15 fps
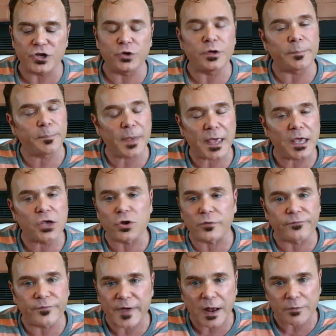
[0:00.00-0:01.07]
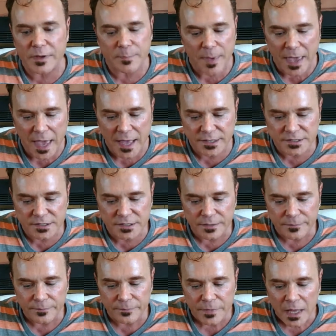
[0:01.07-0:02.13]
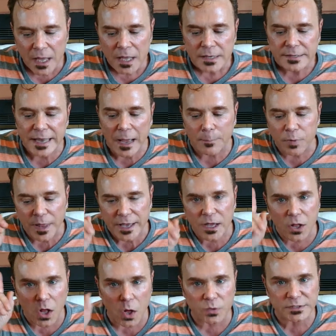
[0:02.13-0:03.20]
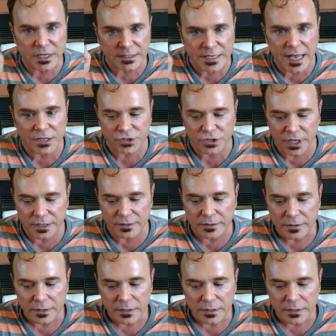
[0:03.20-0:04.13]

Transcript: you to be your very best. Now pay close attention